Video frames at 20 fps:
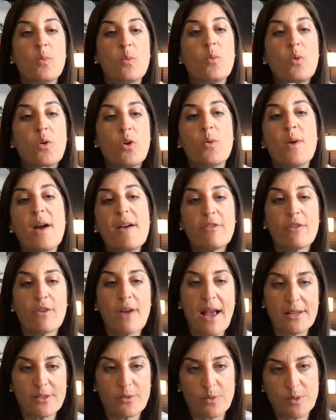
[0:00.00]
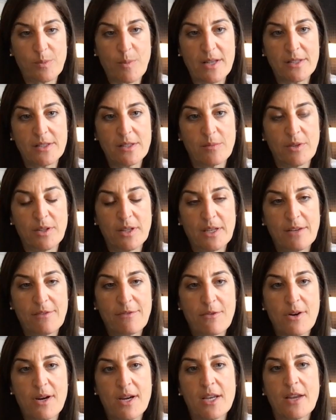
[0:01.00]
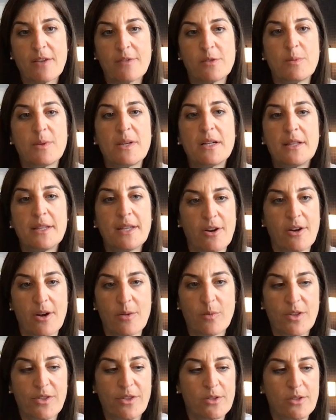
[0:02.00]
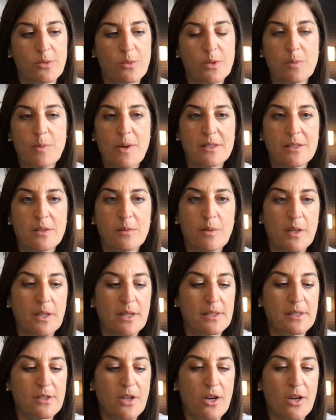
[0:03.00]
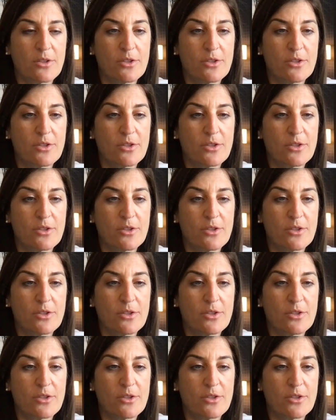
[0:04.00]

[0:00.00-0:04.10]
whoever has responsibility for it, you have to be clear on what those responsibilities are.